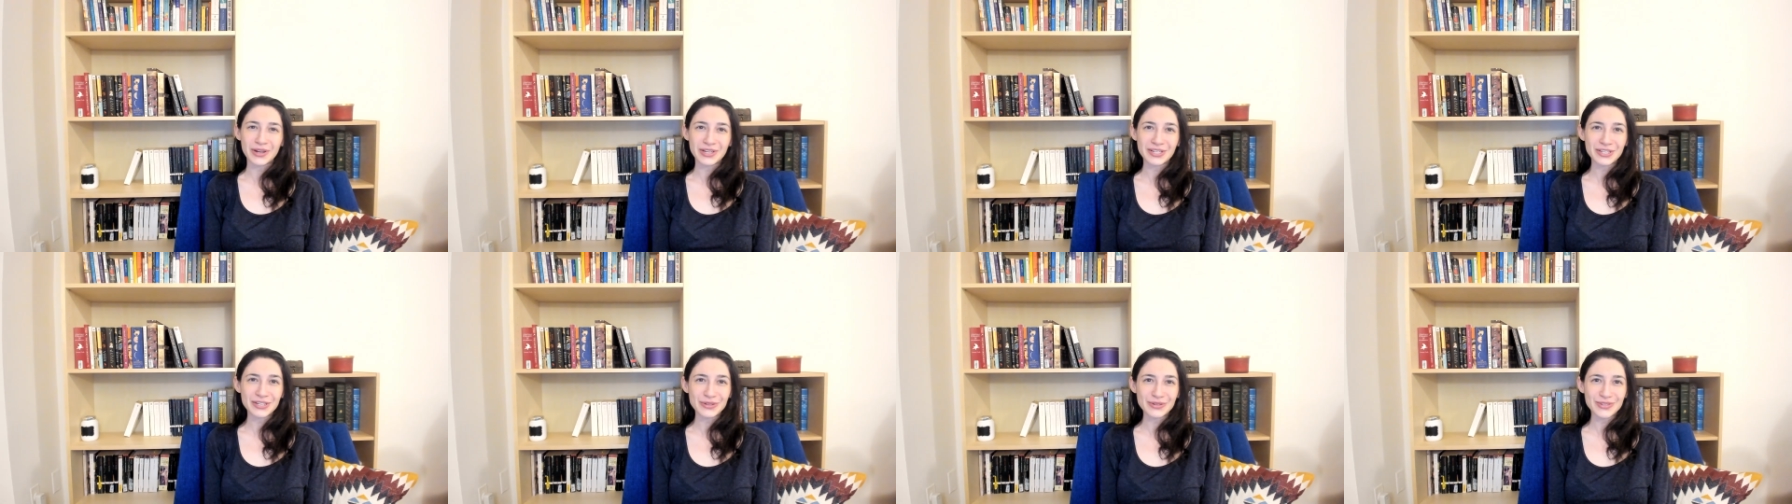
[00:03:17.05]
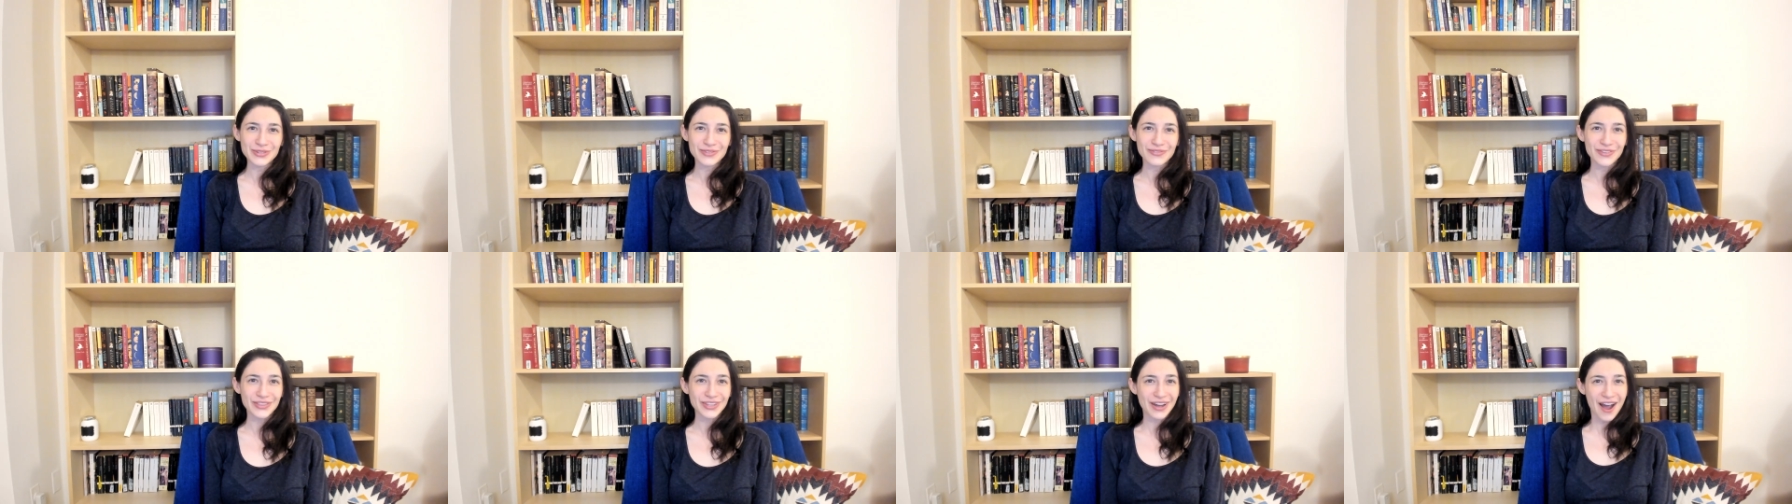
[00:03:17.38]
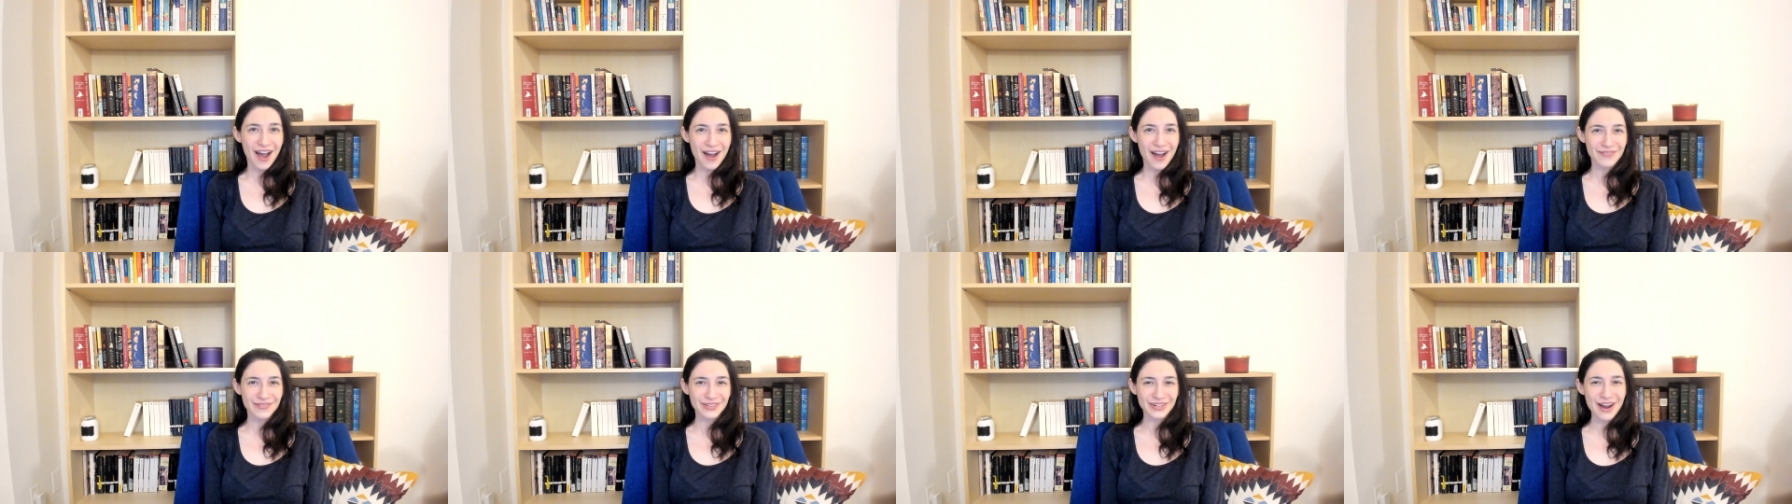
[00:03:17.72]
to use for the
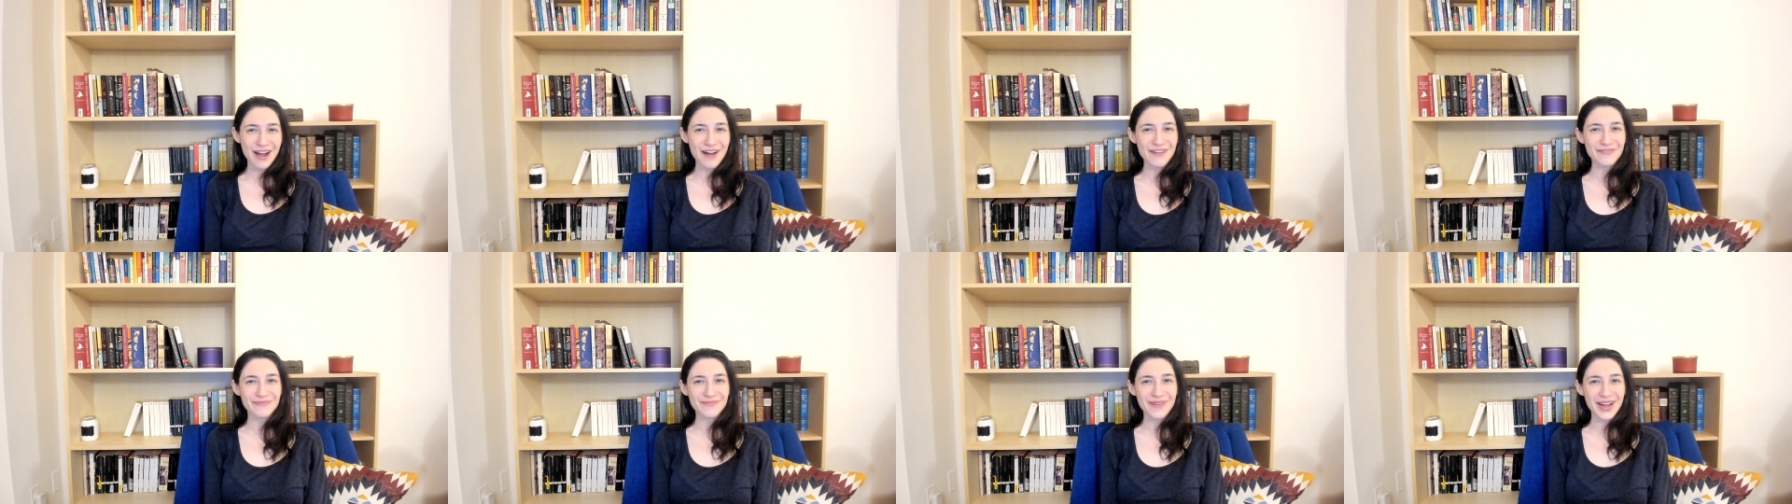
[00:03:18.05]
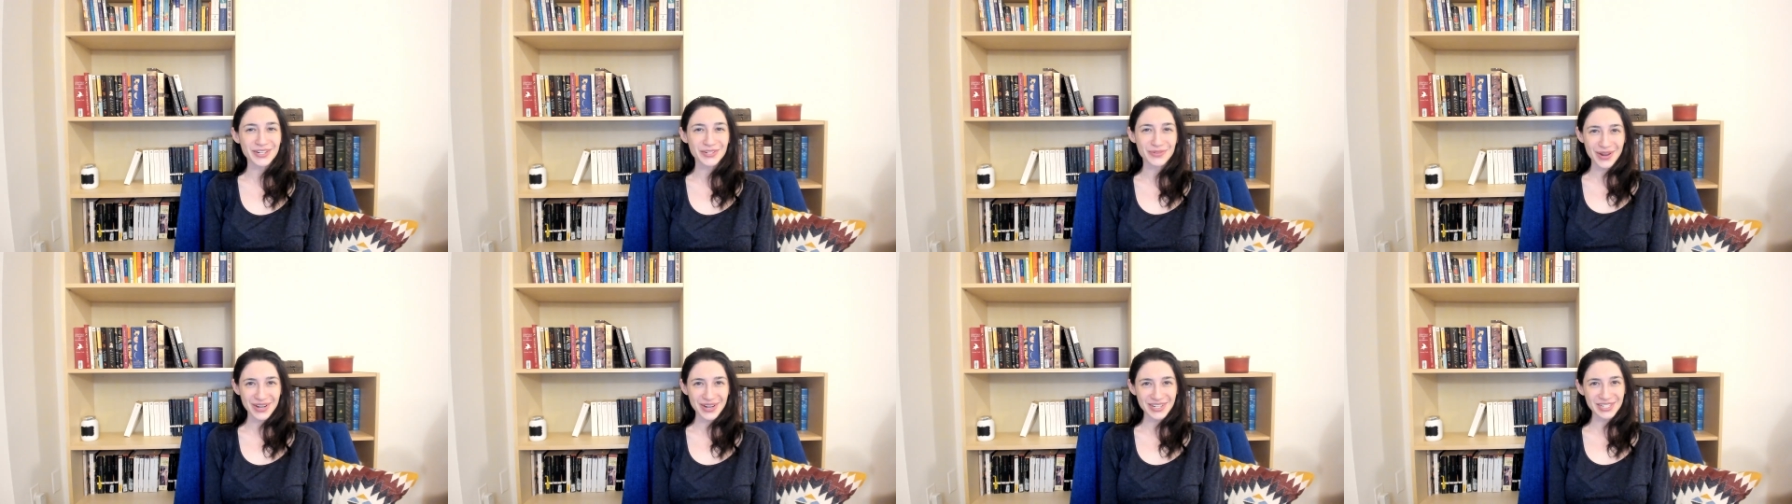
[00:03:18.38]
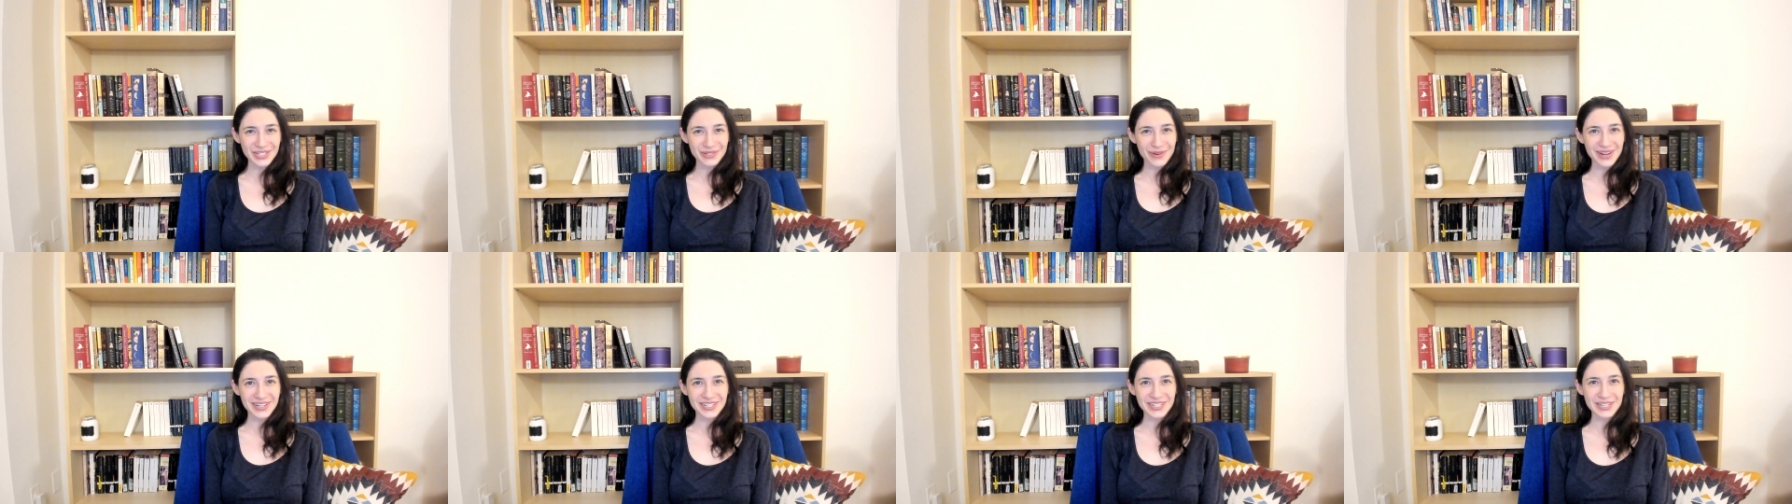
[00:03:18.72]
cover of my
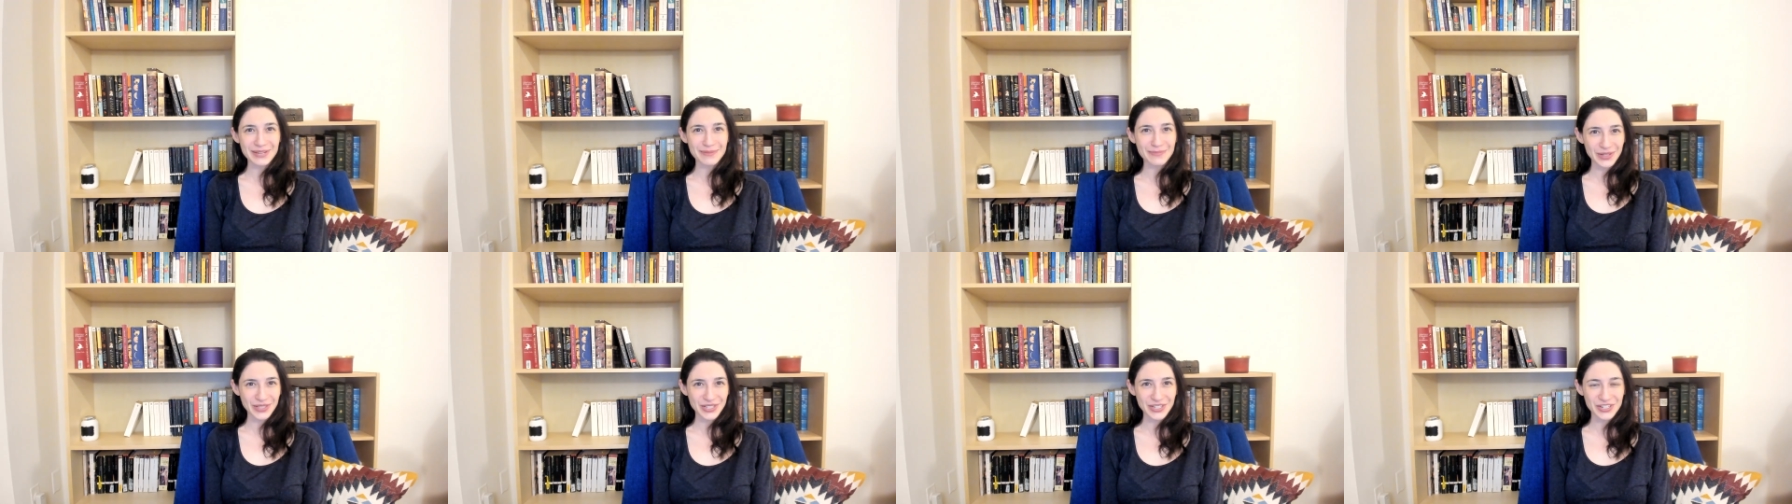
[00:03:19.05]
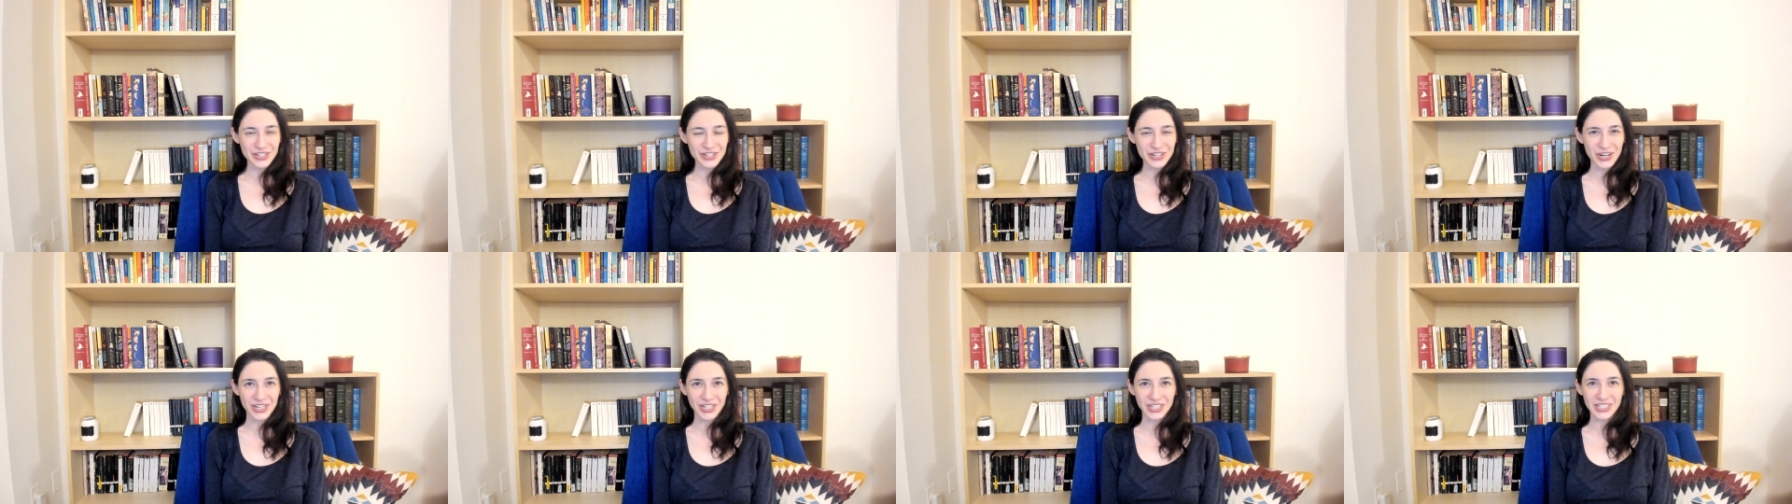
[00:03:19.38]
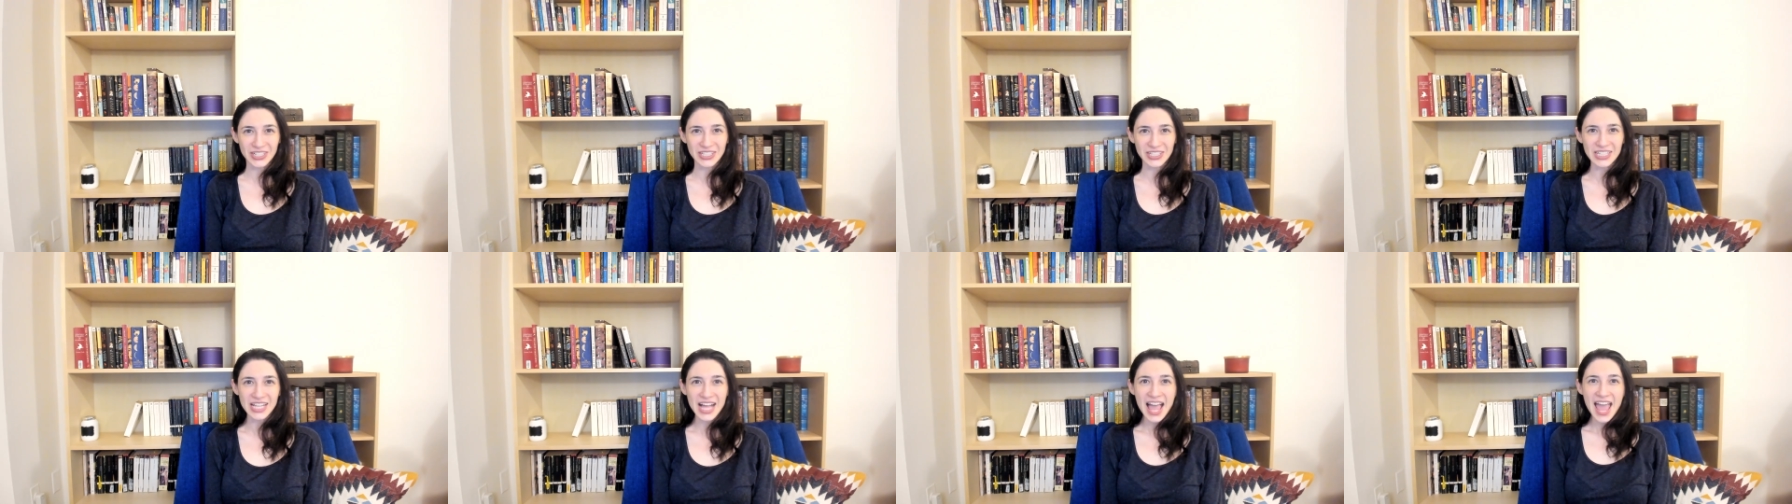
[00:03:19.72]
2020 bullet
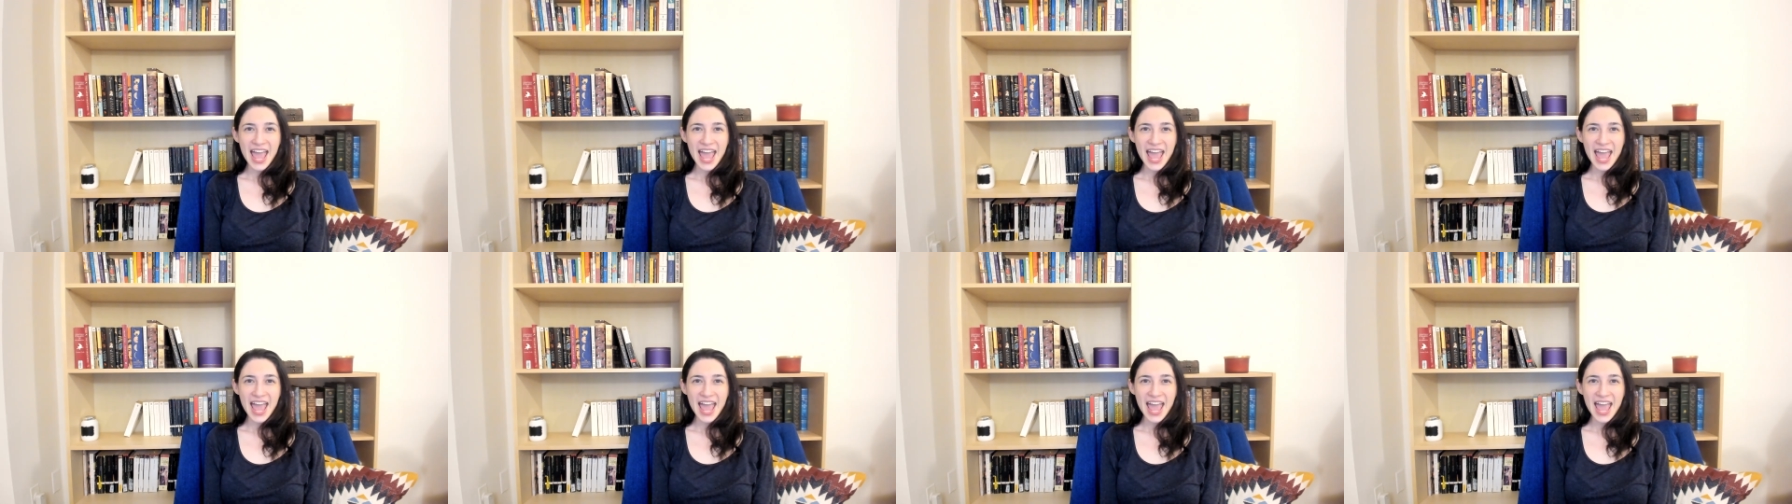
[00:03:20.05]
journal,